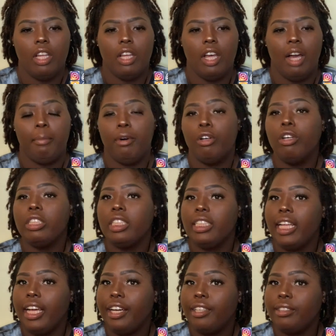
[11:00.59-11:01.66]
I'm holding
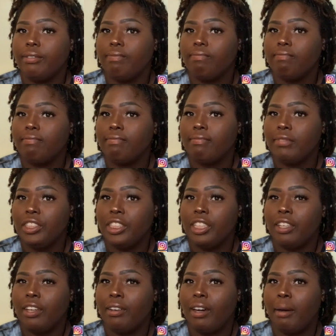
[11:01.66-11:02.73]
out.
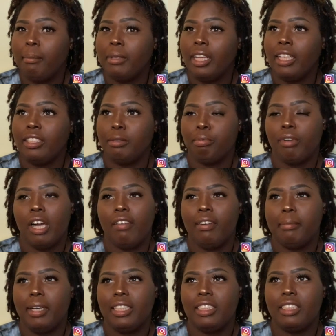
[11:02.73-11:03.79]
I'm not depriving
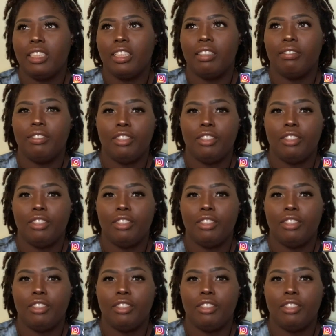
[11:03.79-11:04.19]
myself